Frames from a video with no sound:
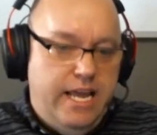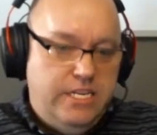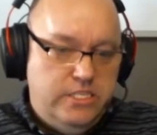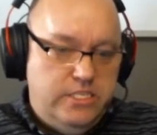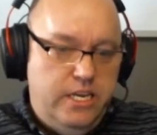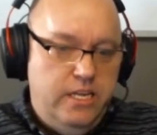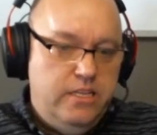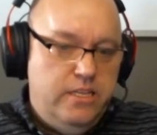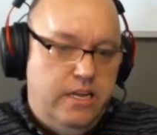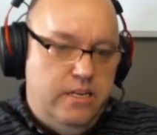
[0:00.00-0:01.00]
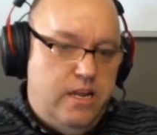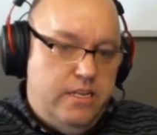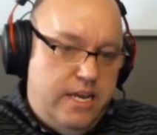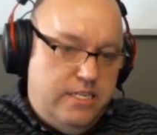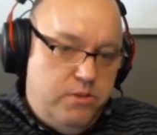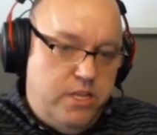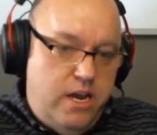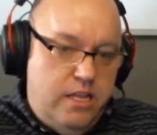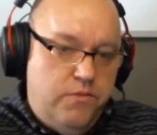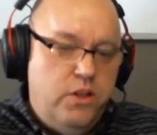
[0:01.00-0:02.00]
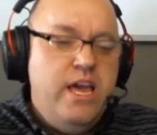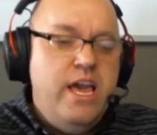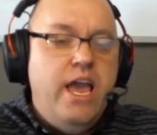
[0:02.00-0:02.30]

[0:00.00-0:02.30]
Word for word: agency that ties in with high level